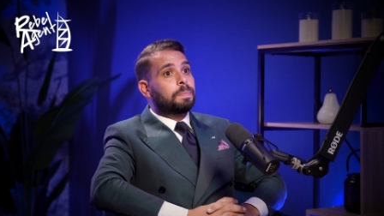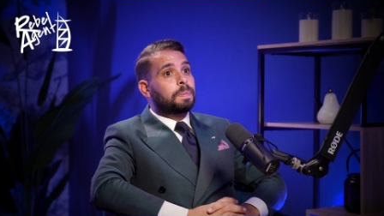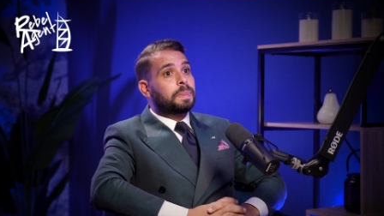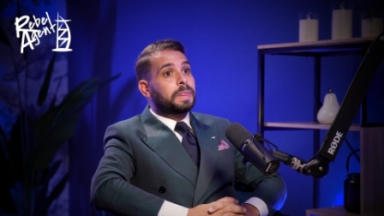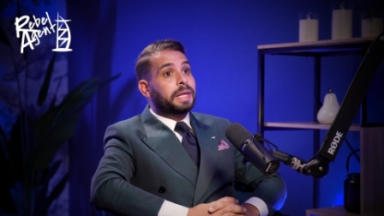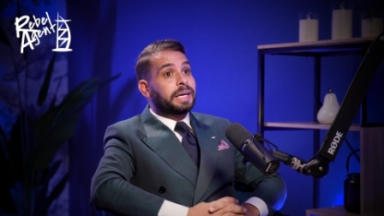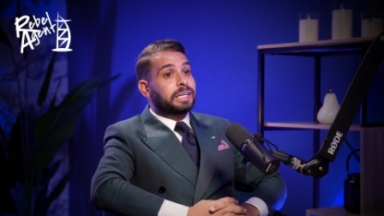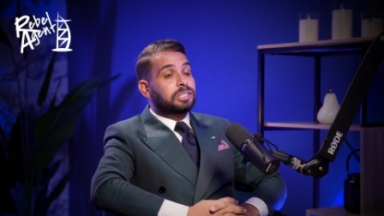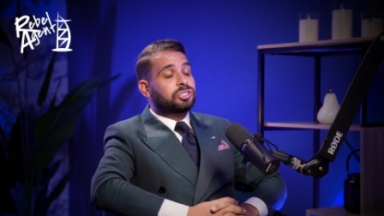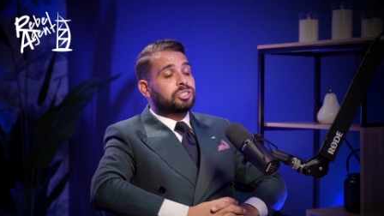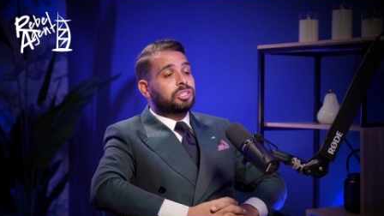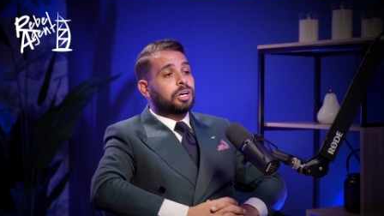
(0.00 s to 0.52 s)

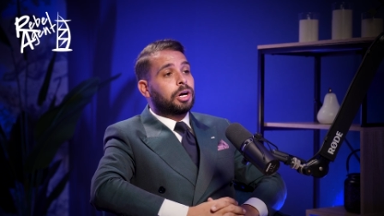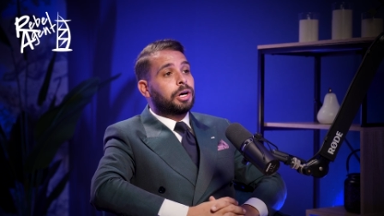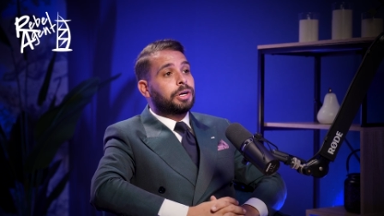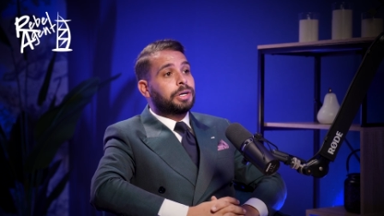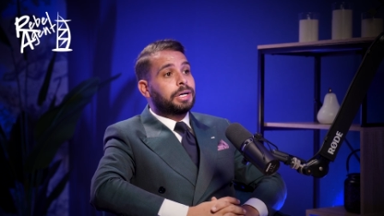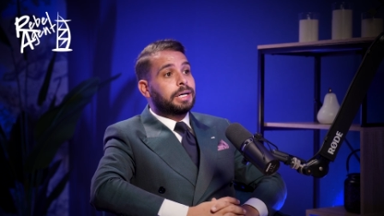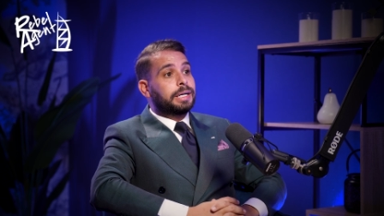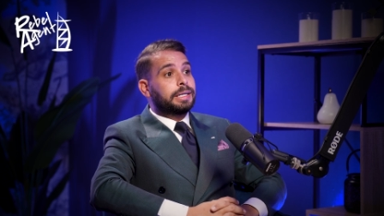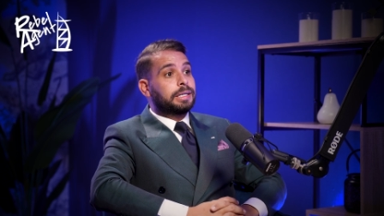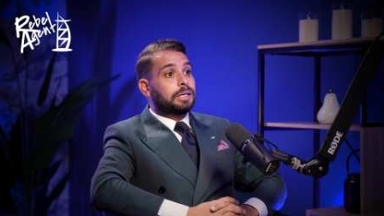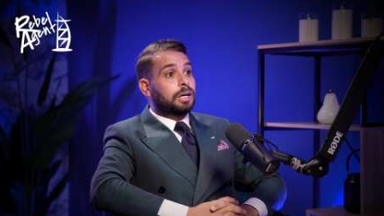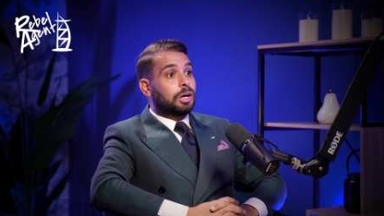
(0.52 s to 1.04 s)

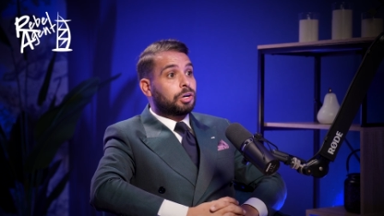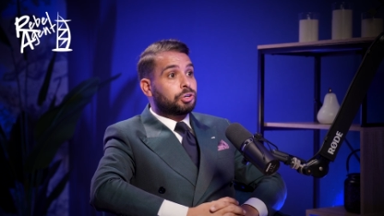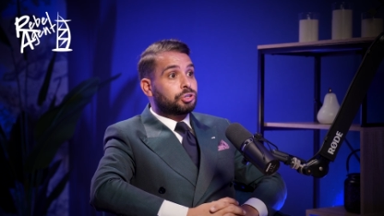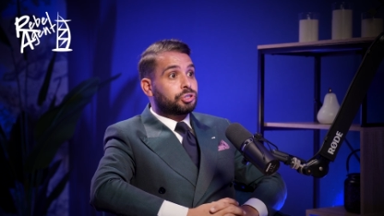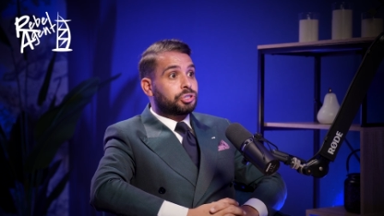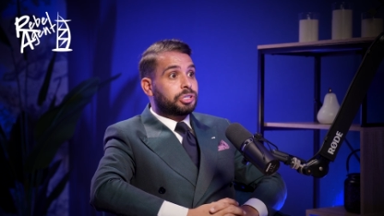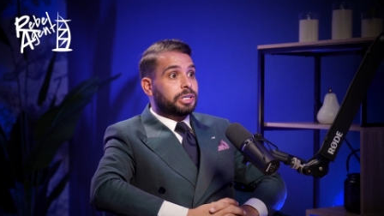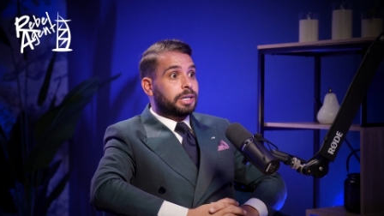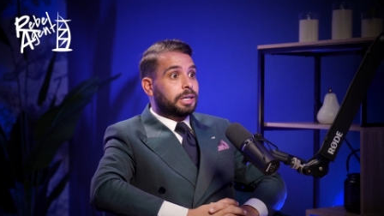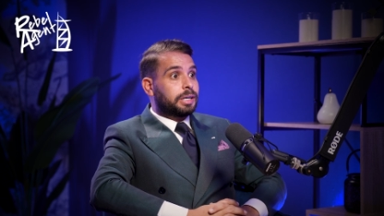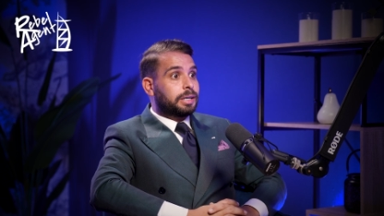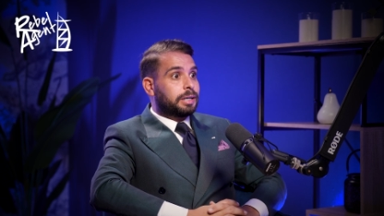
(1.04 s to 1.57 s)
externally last
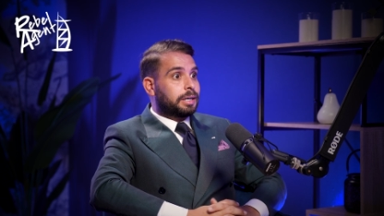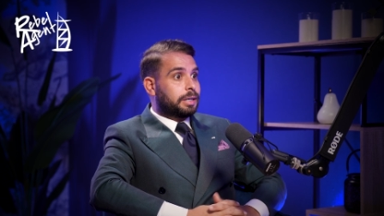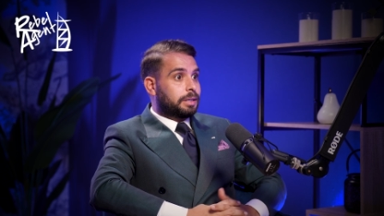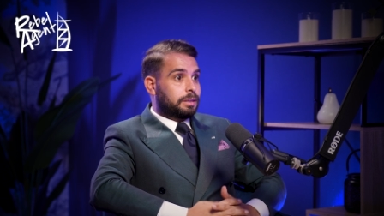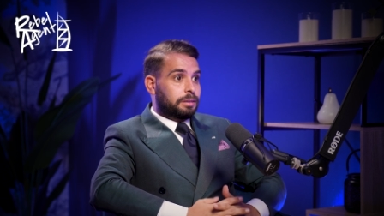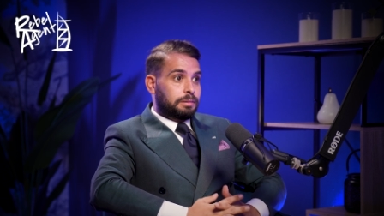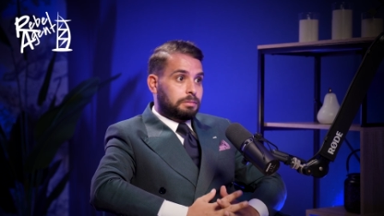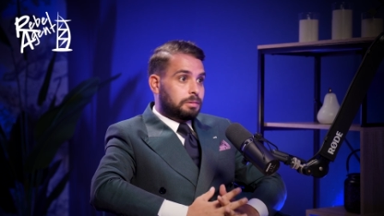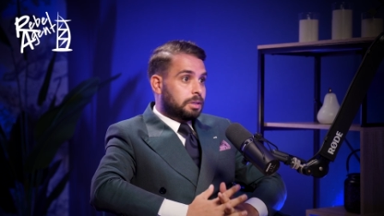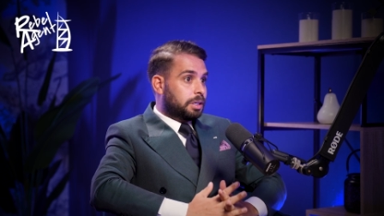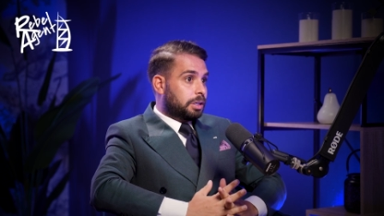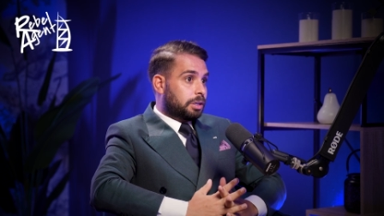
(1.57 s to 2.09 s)
year,
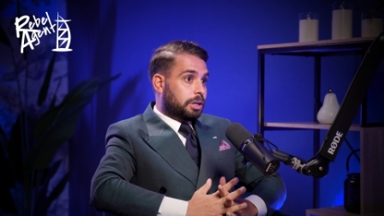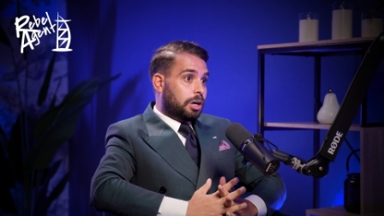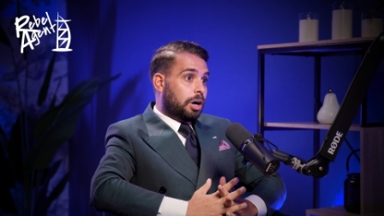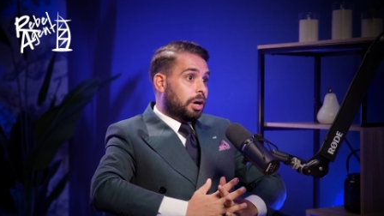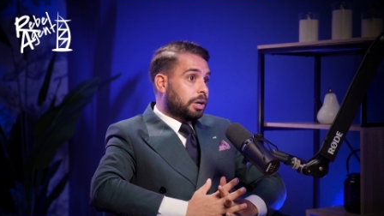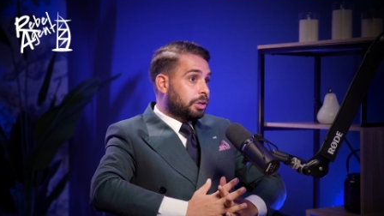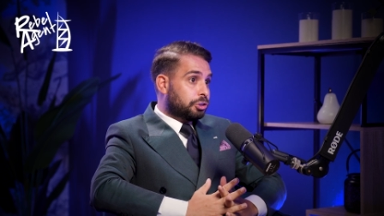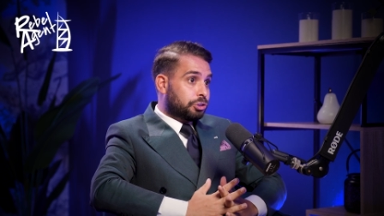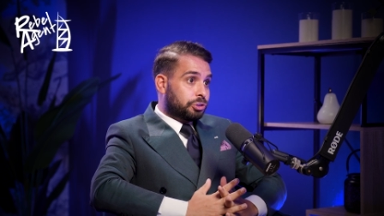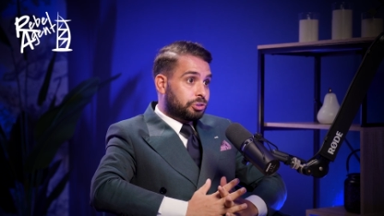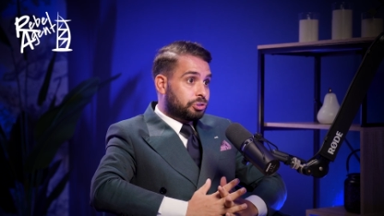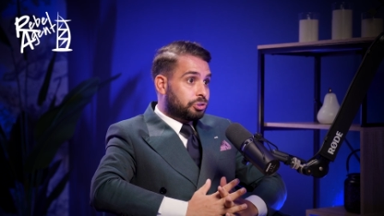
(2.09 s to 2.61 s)
and it kind
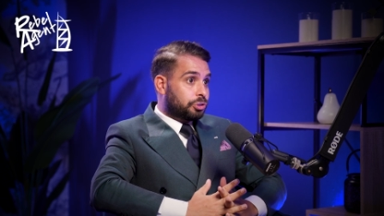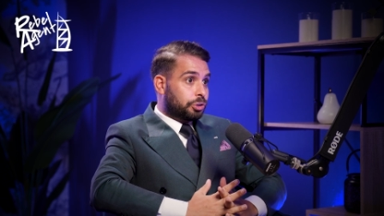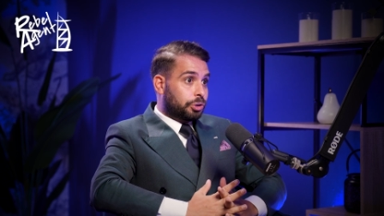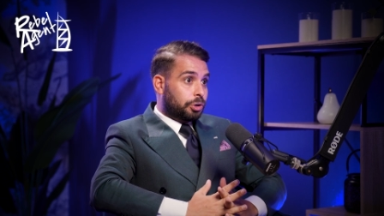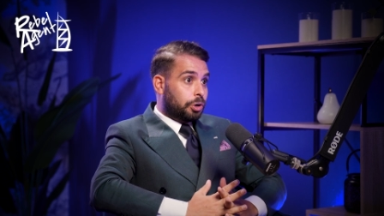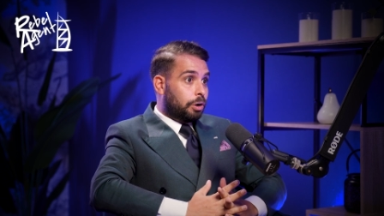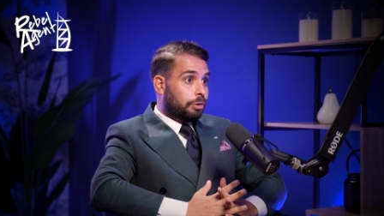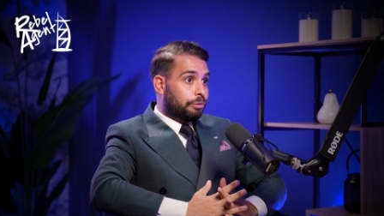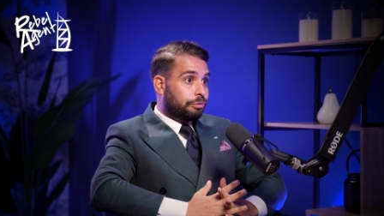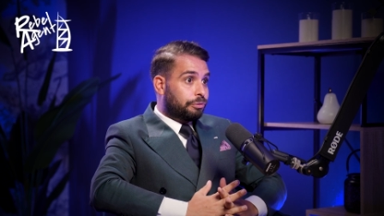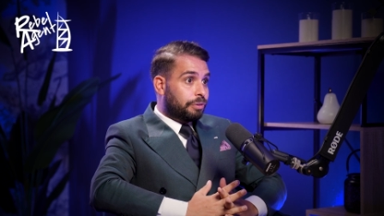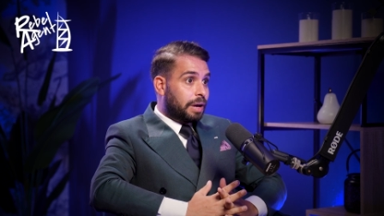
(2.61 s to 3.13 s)
of just took
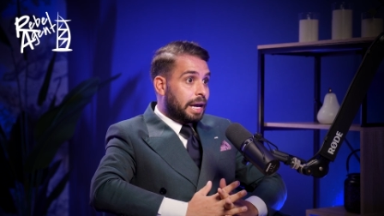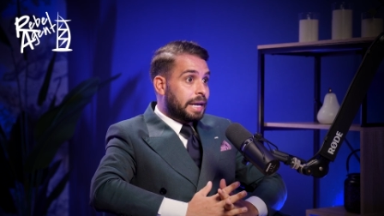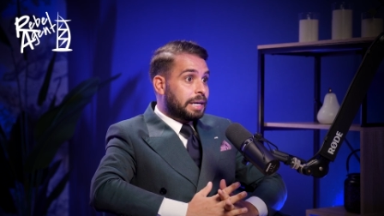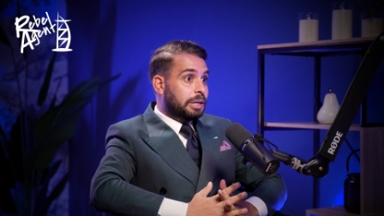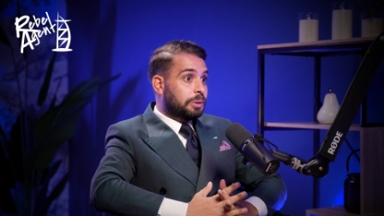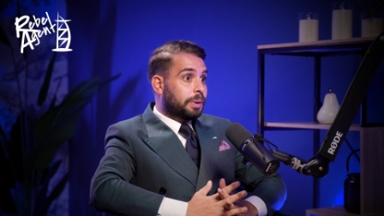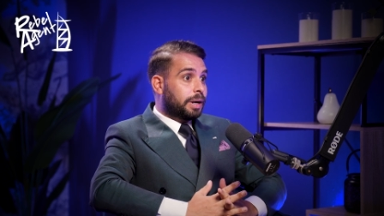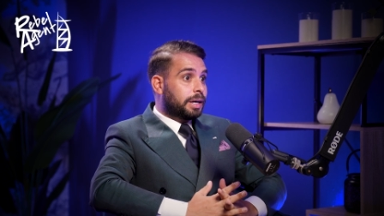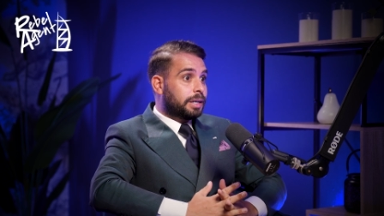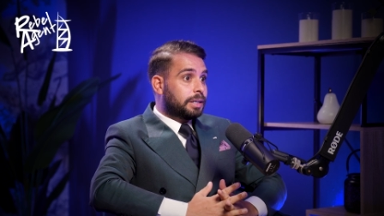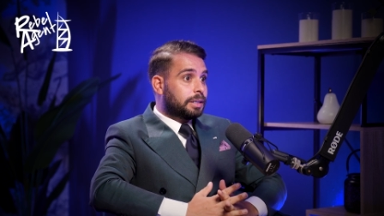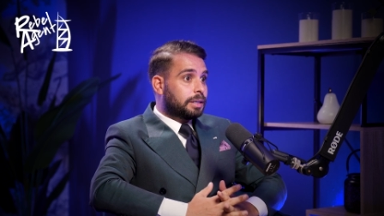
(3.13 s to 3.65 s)
off
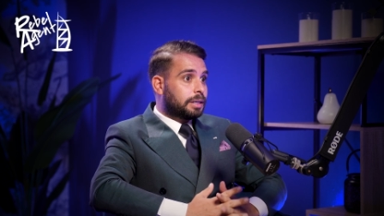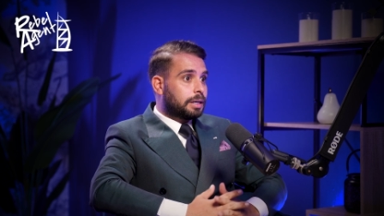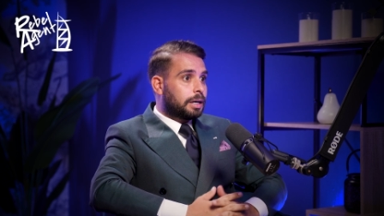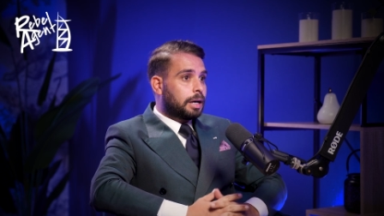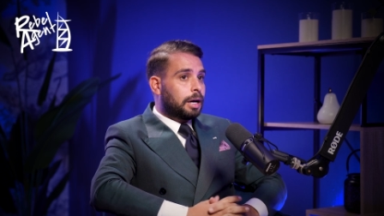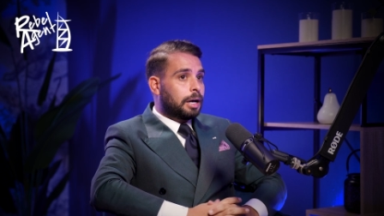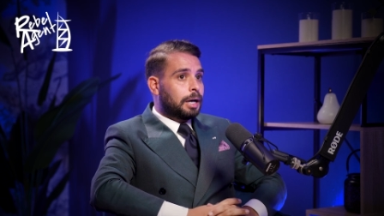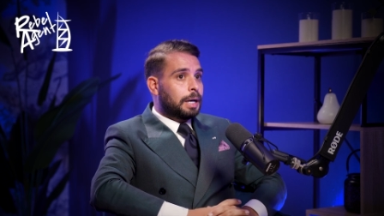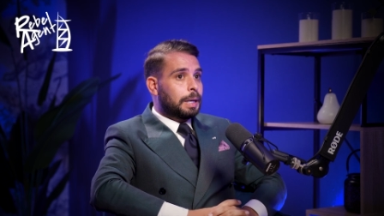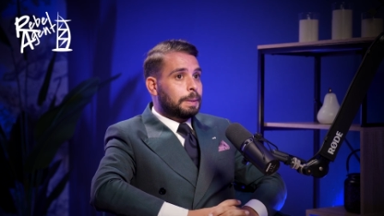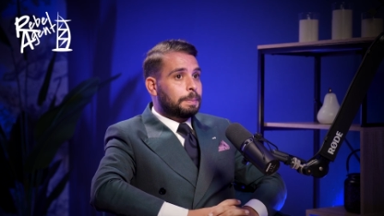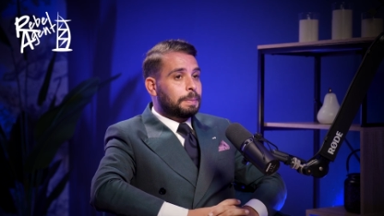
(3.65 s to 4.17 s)
anyway.
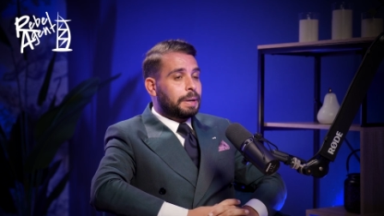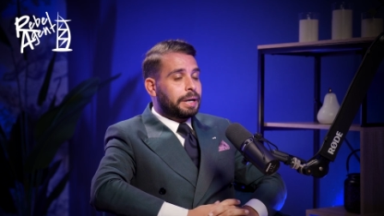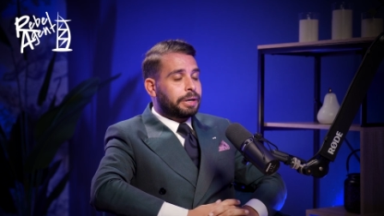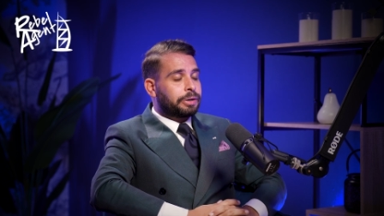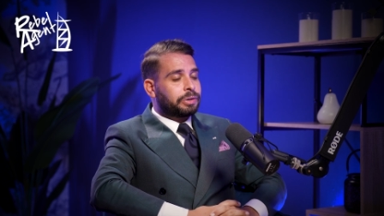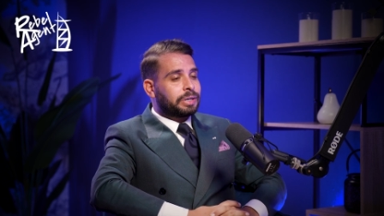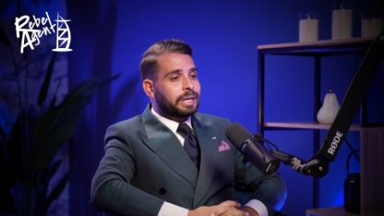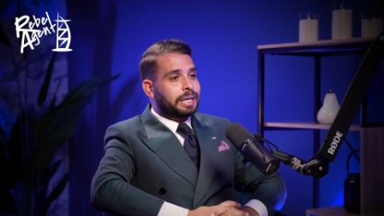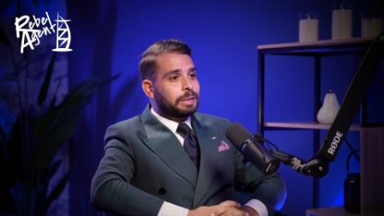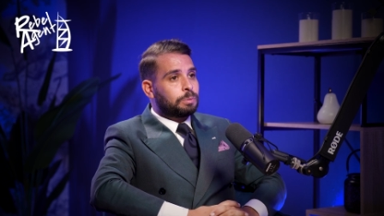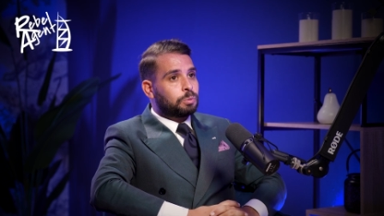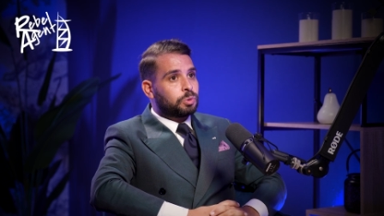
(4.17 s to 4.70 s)
And our
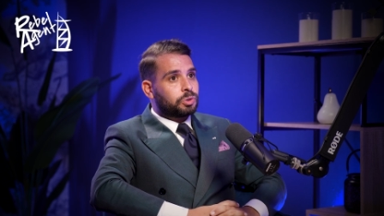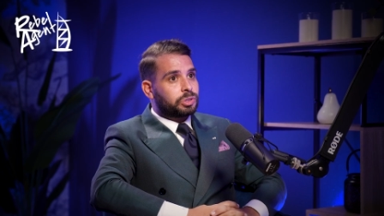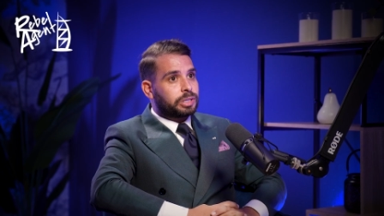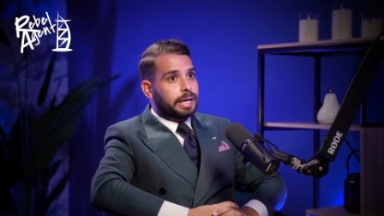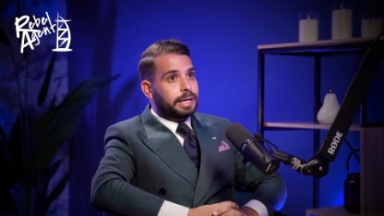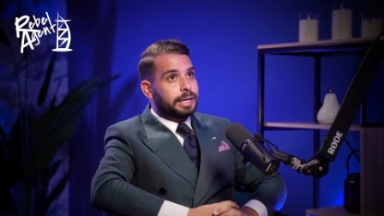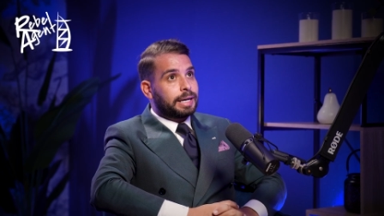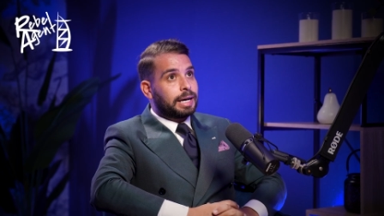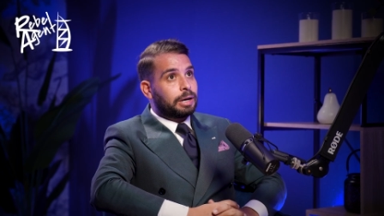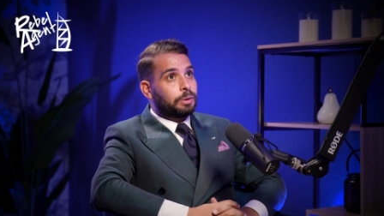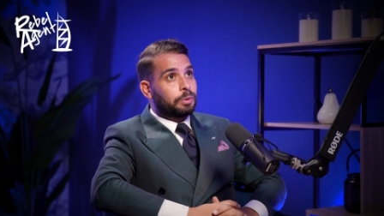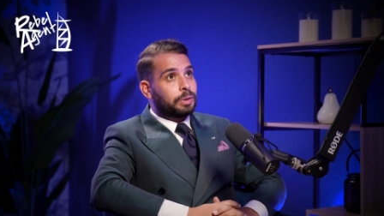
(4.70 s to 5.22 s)
name was
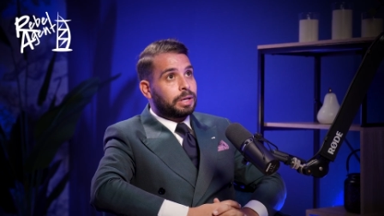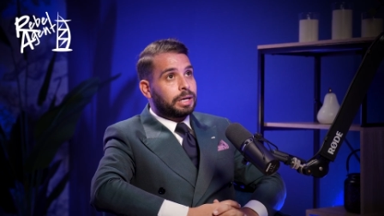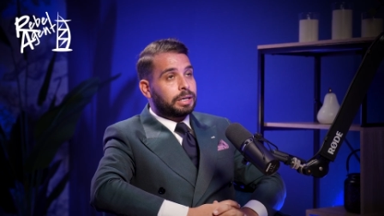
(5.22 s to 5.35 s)
getting out